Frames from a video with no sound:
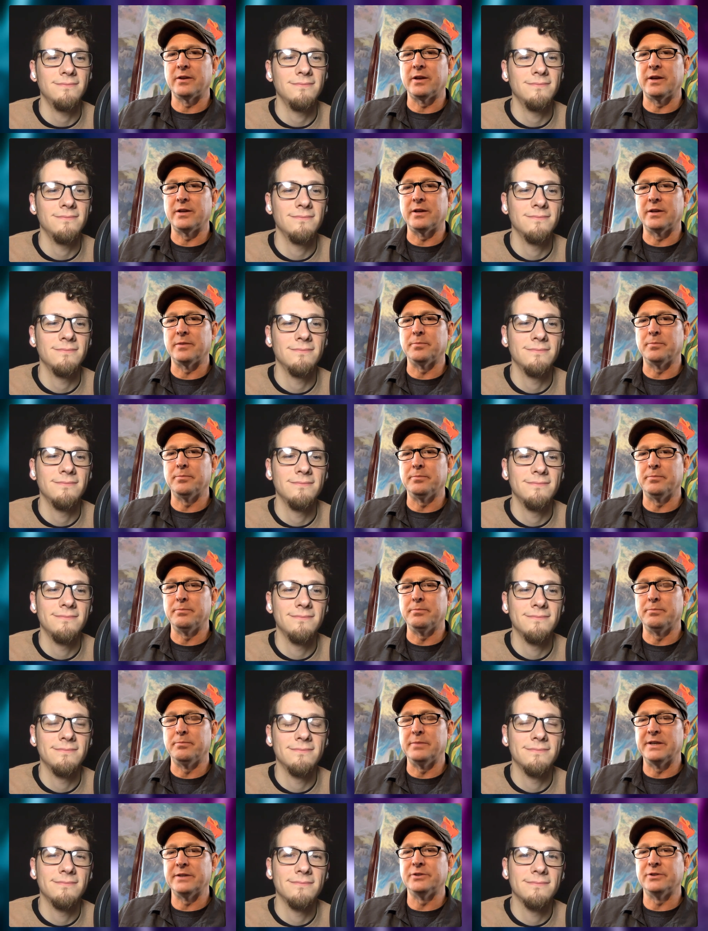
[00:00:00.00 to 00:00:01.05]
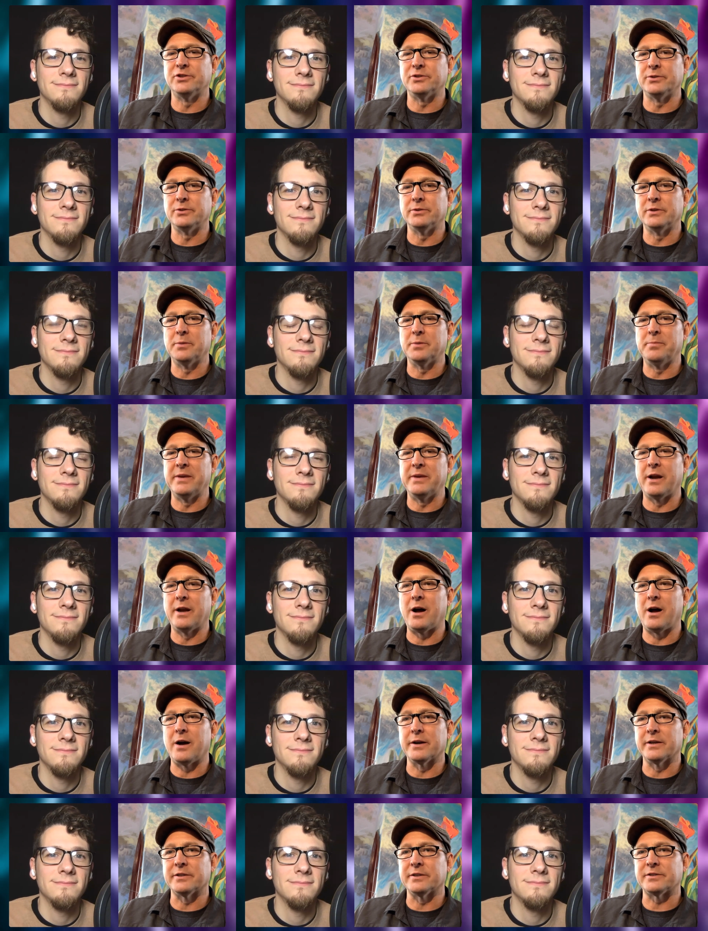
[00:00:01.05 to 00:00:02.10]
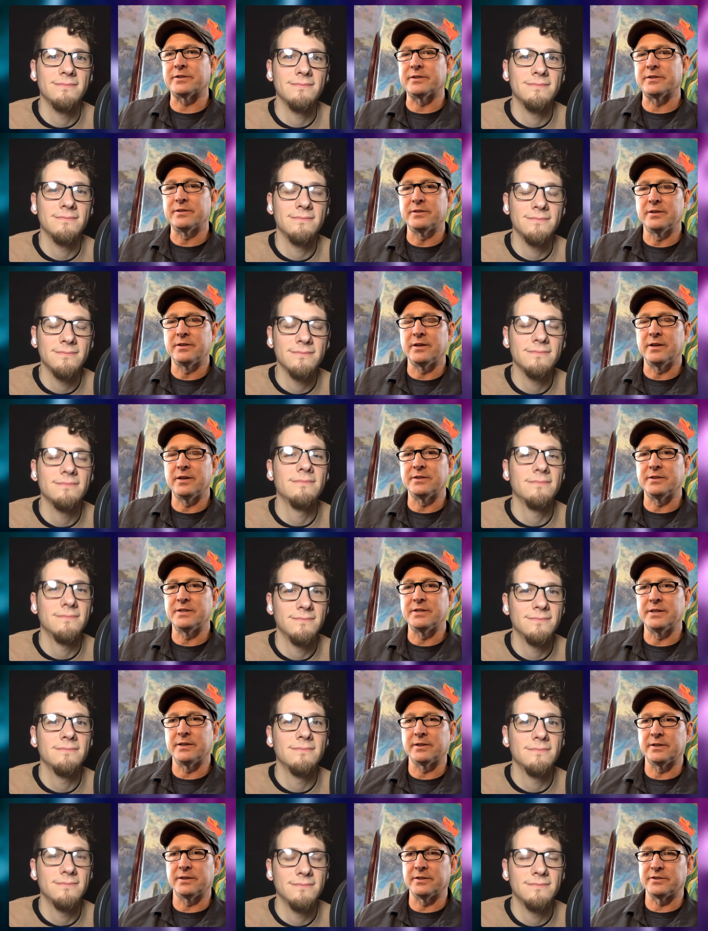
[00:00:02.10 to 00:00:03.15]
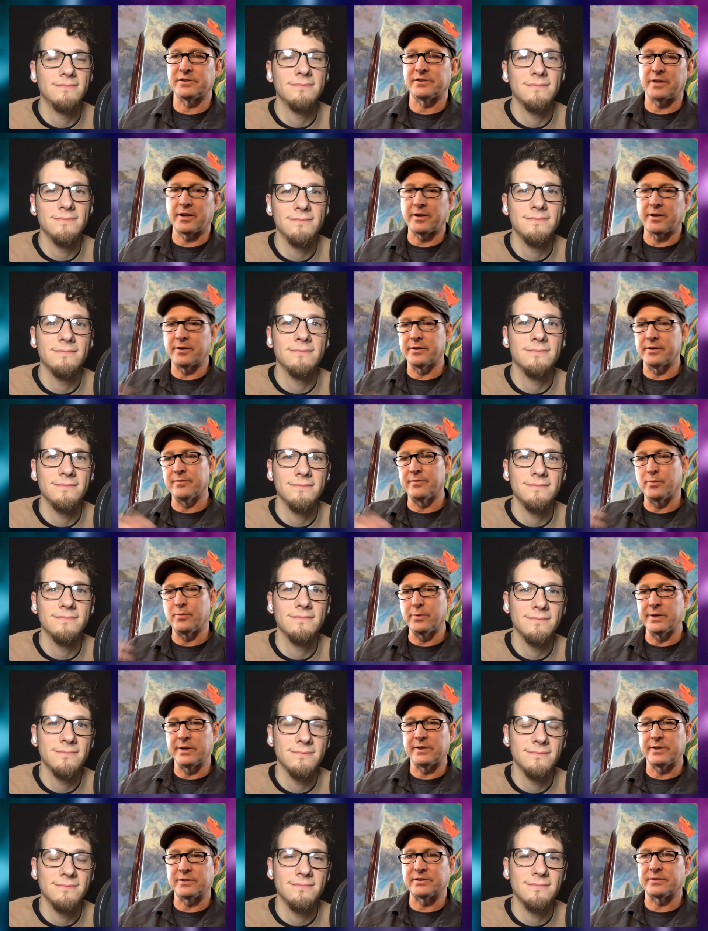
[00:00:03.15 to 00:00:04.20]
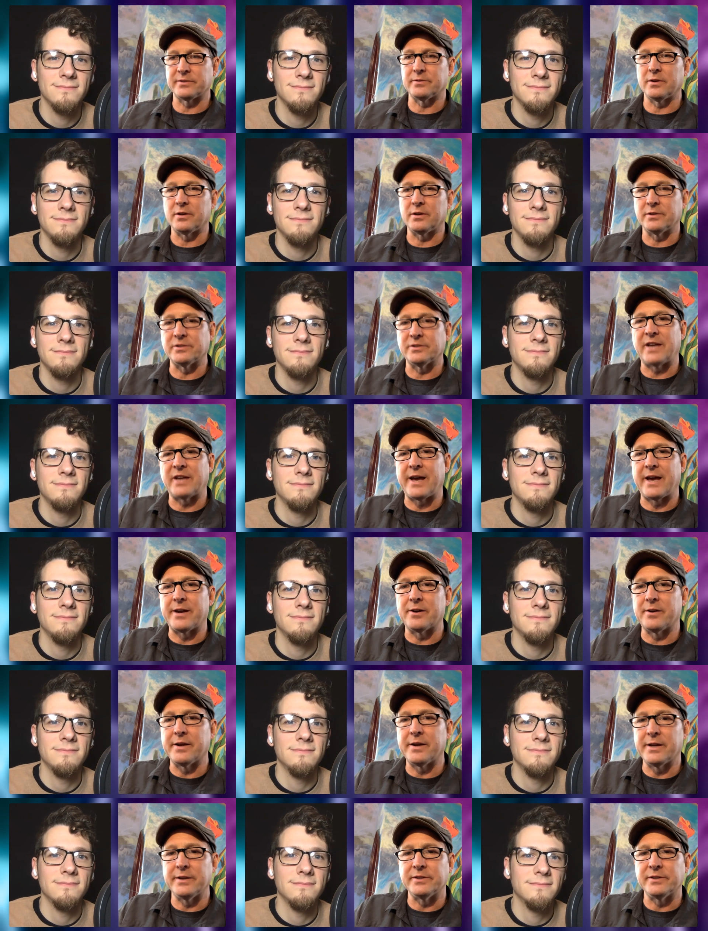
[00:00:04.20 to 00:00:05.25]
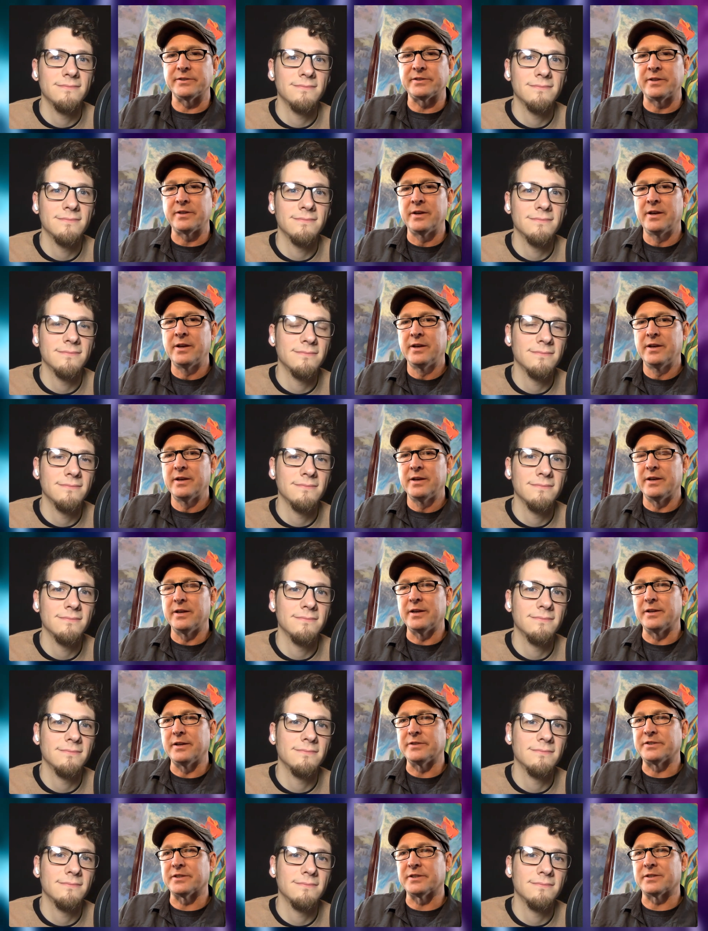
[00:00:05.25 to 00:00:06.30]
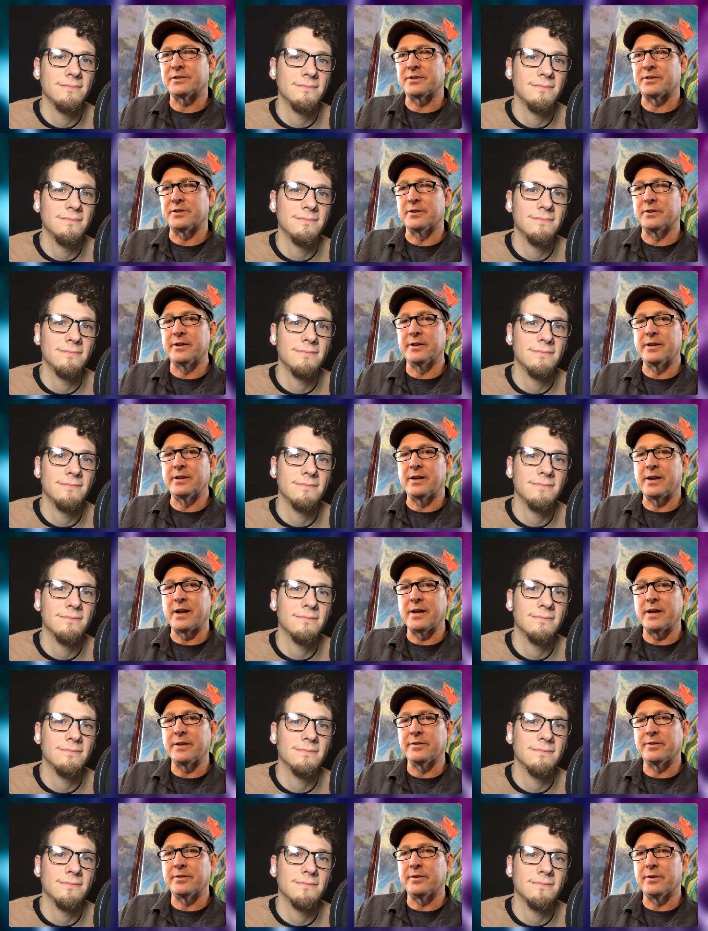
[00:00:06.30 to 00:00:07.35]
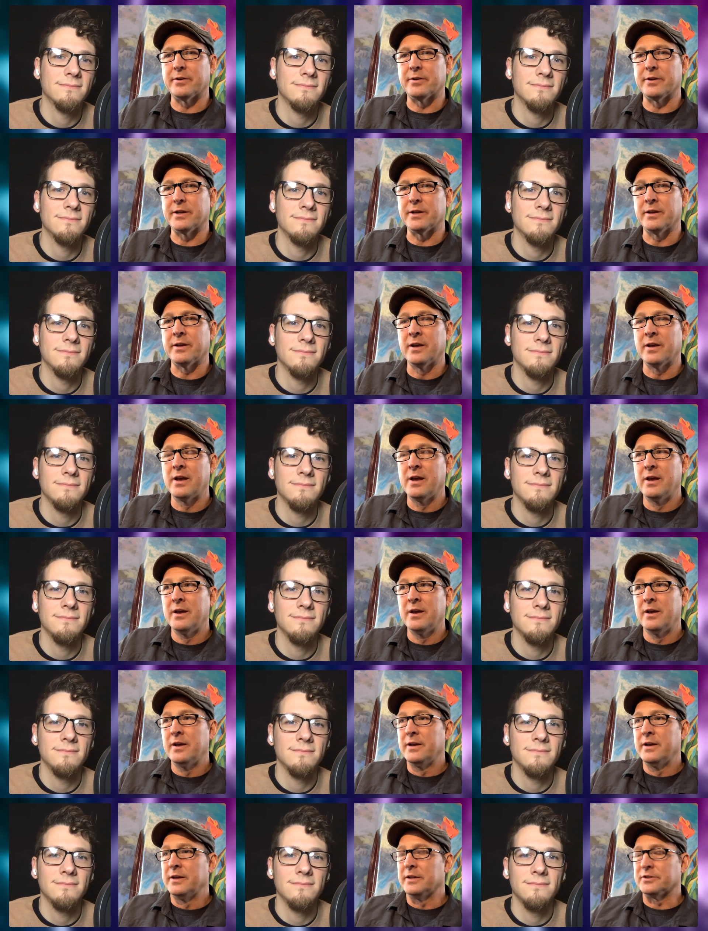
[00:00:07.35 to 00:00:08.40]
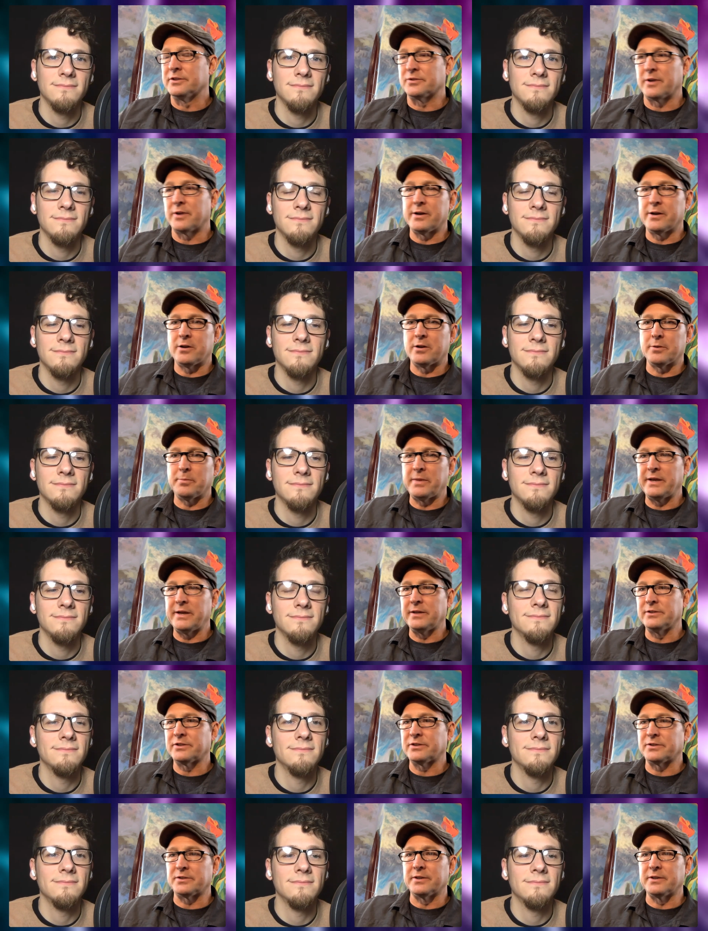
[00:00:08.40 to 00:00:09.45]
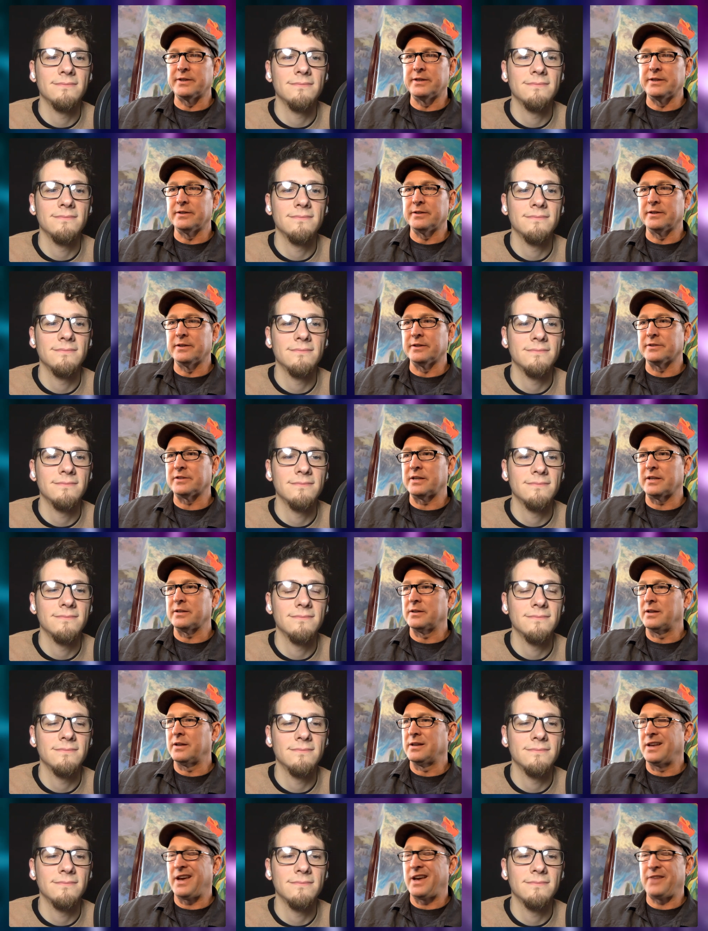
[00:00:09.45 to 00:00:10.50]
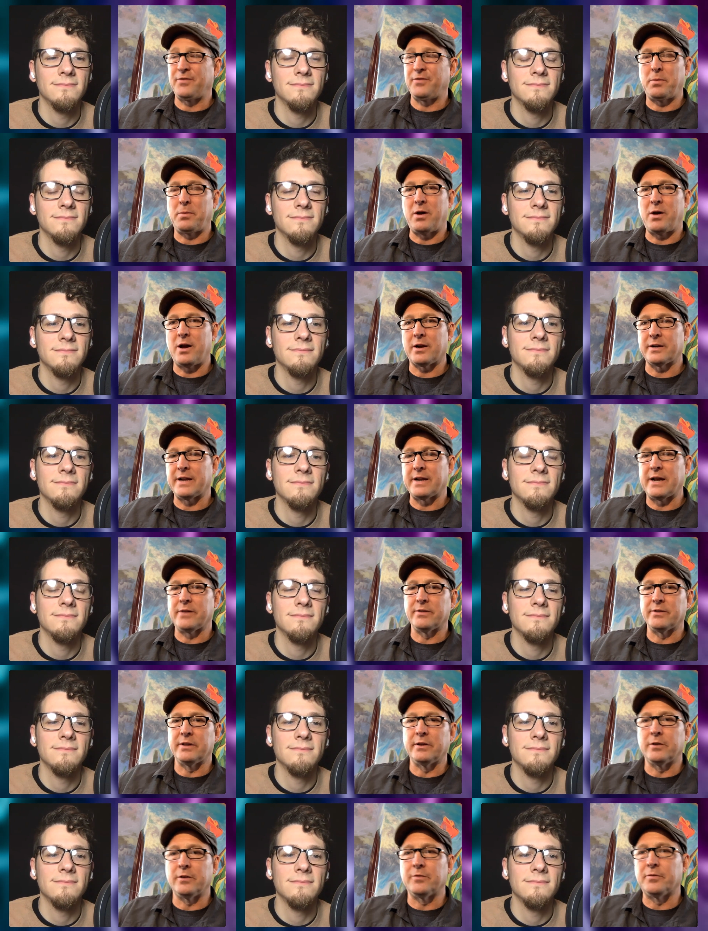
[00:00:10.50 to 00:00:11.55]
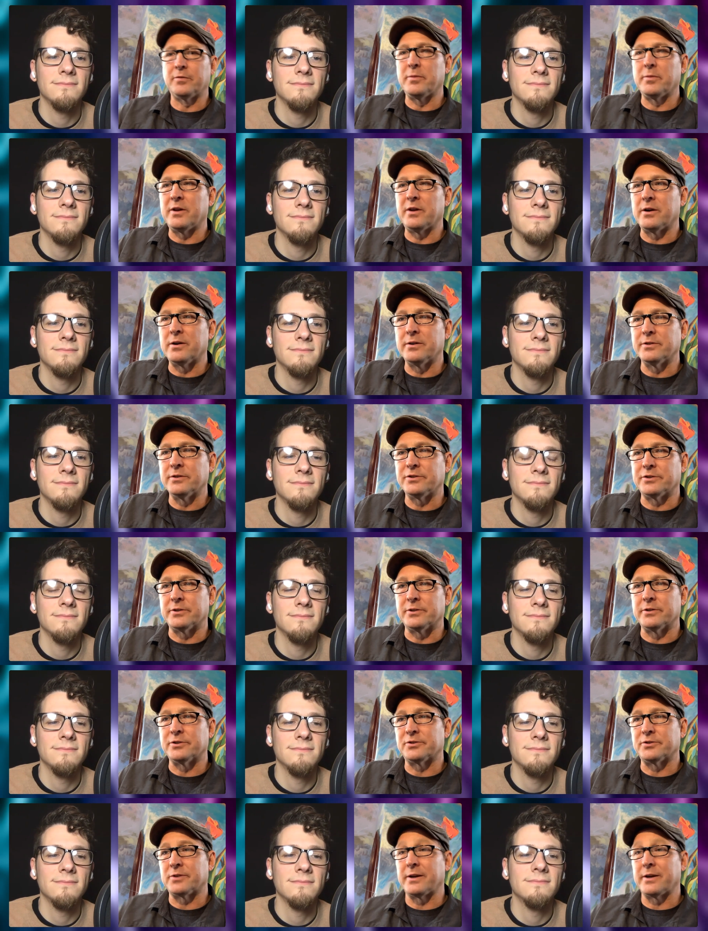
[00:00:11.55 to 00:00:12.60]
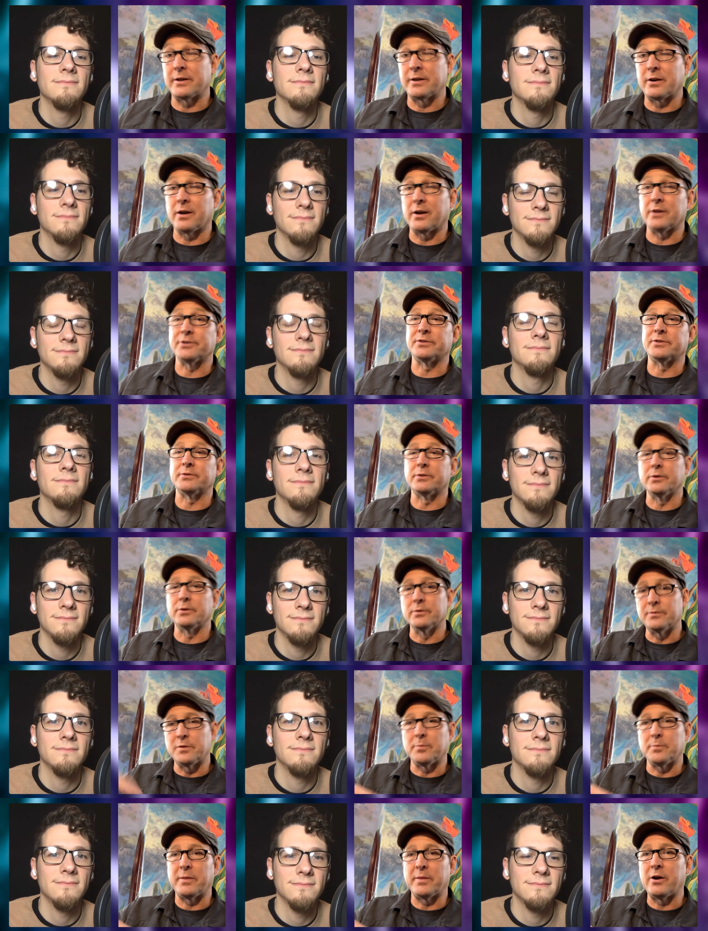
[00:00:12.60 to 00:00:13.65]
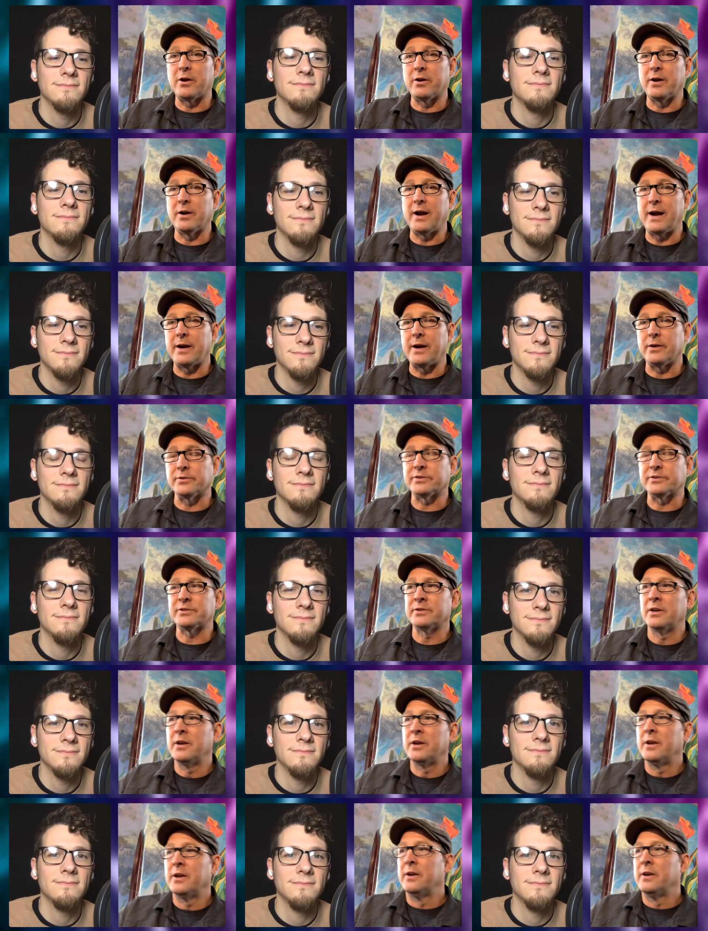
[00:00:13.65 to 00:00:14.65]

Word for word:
Speaker 1: uh, mid June to mid August. Uh, ten consecutive weeks on Saturdays, uh, six thirty to nine thirty. It's right on Main Street. It's half a block down the hill from the Art Church, right across the road from the Art House.